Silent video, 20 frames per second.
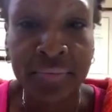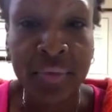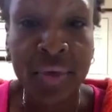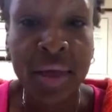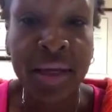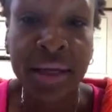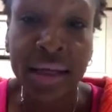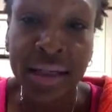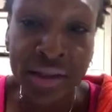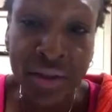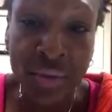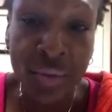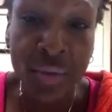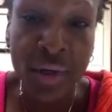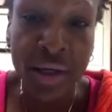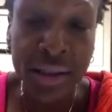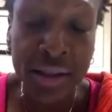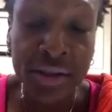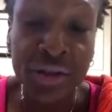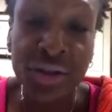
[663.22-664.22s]
And guess
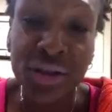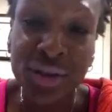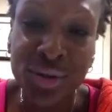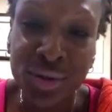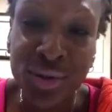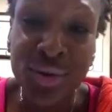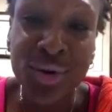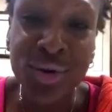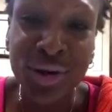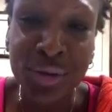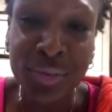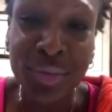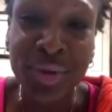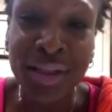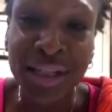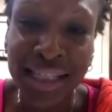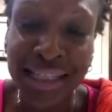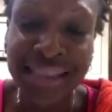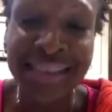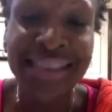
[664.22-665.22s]
what? She gonna call the
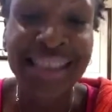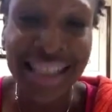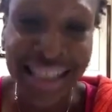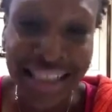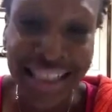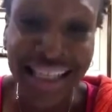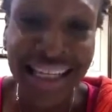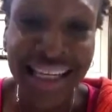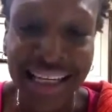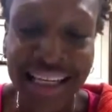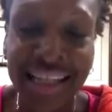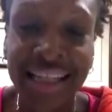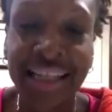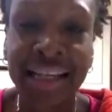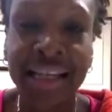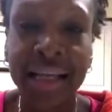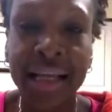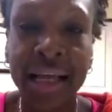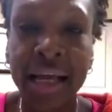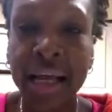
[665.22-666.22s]
police again.
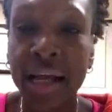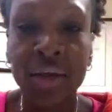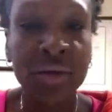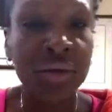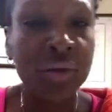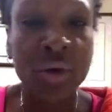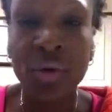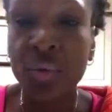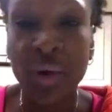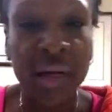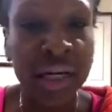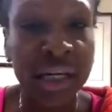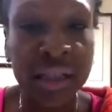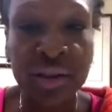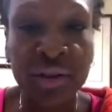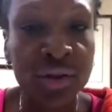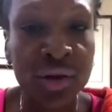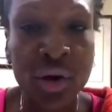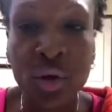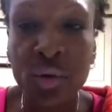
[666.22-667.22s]
And you know what?
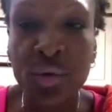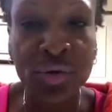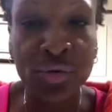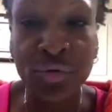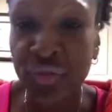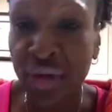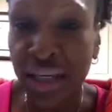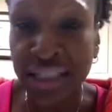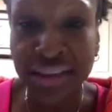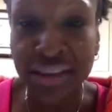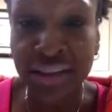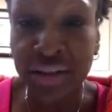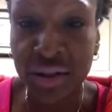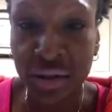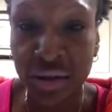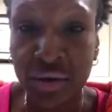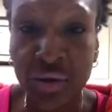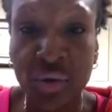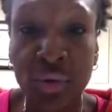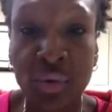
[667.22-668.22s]
It's no defense to
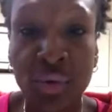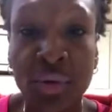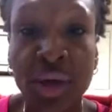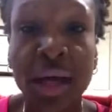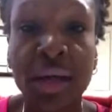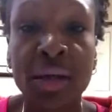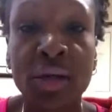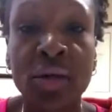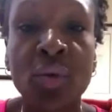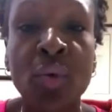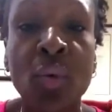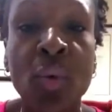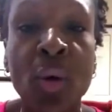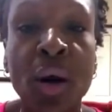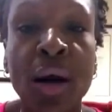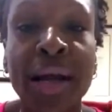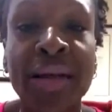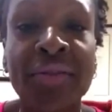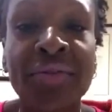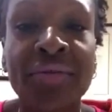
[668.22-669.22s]
you that you
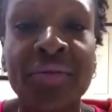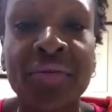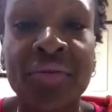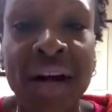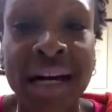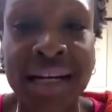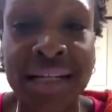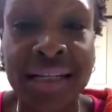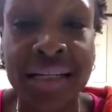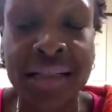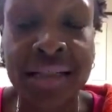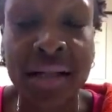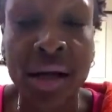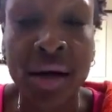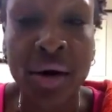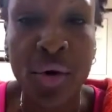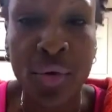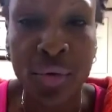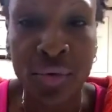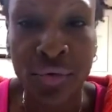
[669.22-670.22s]
were invited
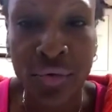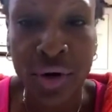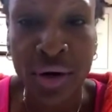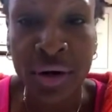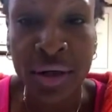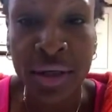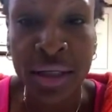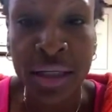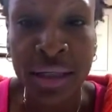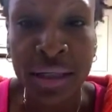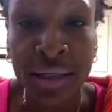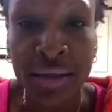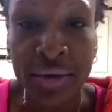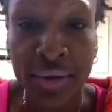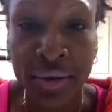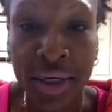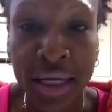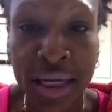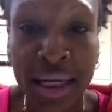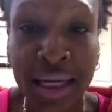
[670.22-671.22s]
over.
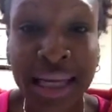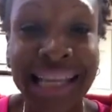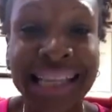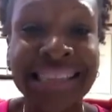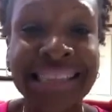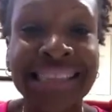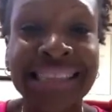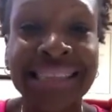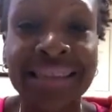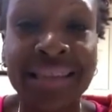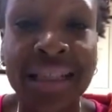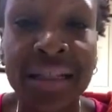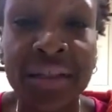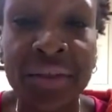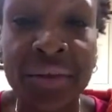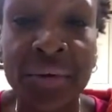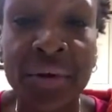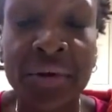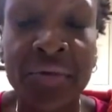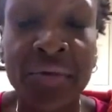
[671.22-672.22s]
Okay? It's
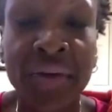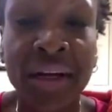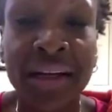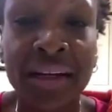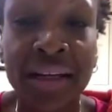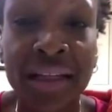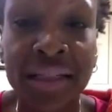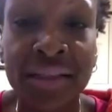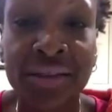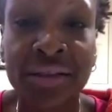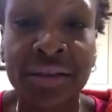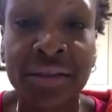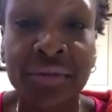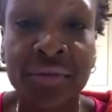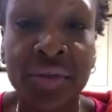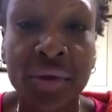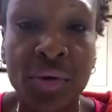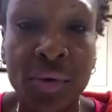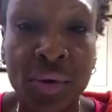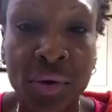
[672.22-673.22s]
still a violation of
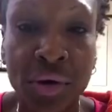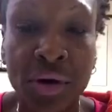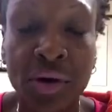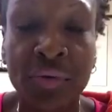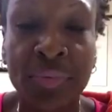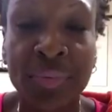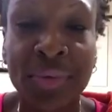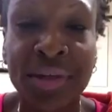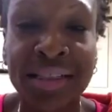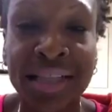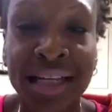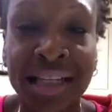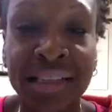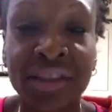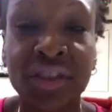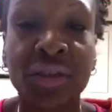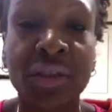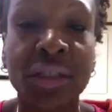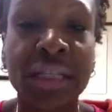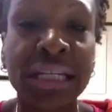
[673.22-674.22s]
the order of
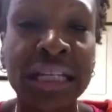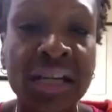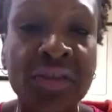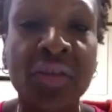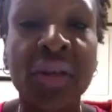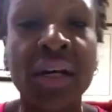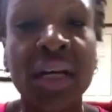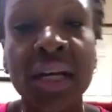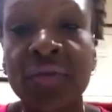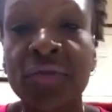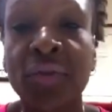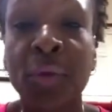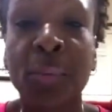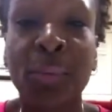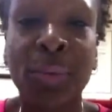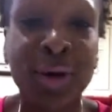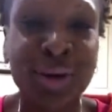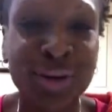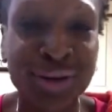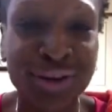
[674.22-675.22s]
protection, even if the
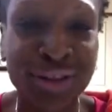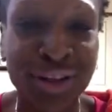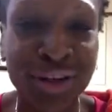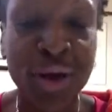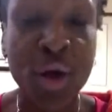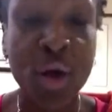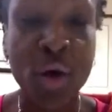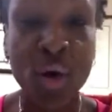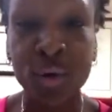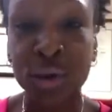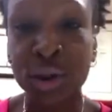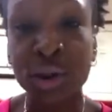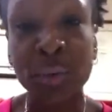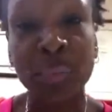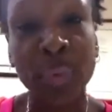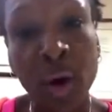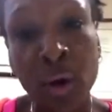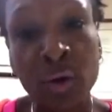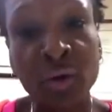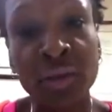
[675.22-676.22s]
person who's
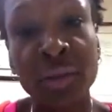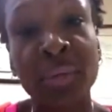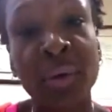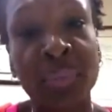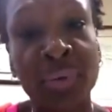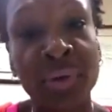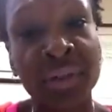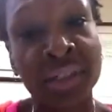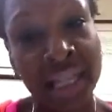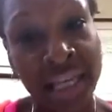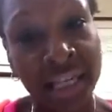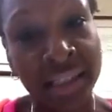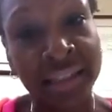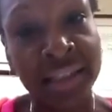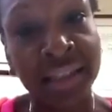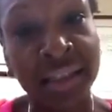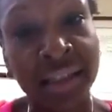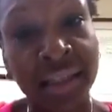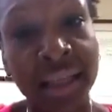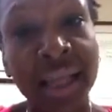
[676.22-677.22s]
supposed to be protected